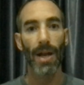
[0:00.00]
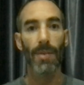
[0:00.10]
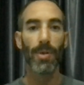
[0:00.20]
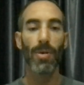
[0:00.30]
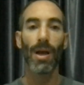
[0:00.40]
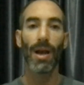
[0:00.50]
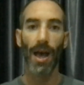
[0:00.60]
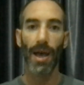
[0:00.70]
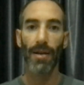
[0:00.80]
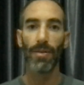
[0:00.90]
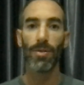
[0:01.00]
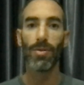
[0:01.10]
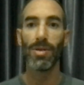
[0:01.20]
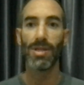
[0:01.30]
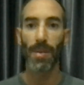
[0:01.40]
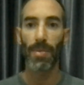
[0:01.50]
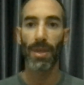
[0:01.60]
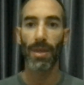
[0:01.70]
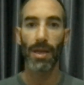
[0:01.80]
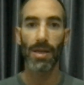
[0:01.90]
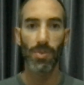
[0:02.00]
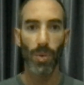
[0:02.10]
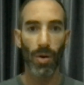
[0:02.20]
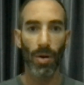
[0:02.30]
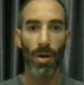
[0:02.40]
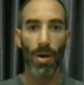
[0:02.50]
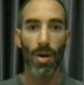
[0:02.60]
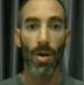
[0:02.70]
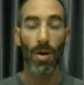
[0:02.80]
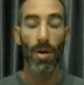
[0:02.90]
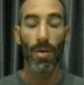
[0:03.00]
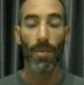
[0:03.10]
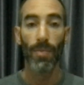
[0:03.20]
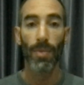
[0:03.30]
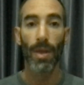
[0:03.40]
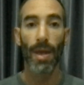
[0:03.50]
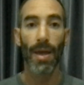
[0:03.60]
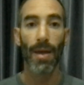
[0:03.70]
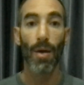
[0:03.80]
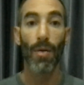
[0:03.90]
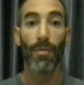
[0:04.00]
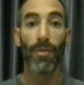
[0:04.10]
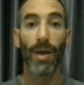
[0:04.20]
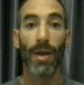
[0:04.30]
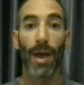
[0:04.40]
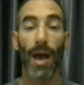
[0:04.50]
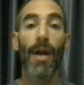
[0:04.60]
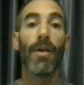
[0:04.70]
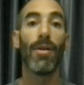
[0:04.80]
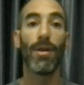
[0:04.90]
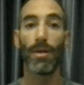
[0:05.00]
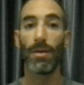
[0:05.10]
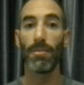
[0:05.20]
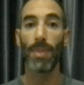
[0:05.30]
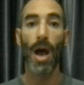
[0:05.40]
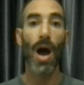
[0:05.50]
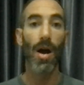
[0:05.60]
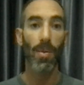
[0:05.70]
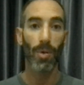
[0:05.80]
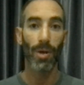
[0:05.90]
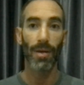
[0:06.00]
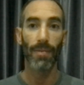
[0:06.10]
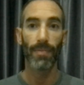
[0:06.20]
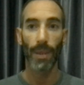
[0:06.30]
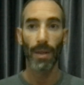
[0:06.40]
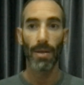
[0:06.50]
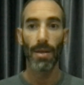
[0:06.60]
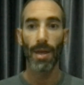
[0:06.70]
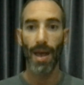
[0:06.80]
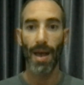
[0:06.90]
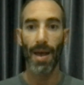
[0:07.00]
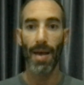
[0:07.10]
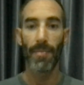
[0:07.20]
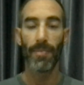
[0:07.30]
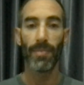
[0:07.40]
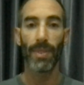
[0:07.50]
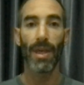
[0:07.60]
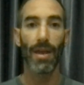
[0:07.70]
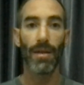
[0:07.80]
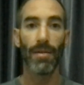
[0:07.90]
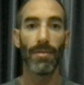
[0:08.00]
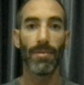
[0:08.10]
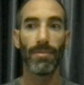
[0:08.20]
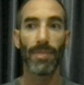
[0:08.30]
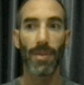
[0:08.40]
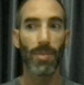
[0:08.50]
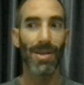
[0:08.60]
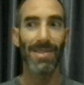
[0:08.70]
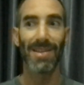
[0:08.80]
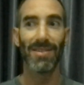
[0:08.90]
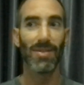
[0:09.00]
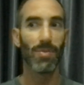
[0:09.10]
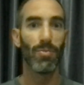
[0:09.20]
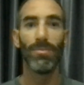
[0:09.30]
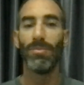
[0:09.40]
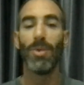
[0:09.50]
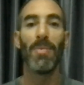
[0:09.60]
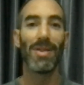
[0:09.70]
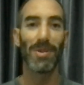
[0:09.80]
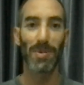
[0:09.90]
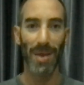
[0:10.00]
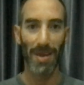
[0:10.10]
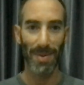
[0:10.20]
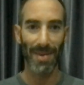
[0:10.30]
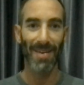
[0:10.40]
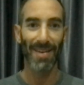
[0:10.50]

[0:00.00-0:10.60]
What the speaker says: help you align to something that is more of a higher harmony than the present moment maybe,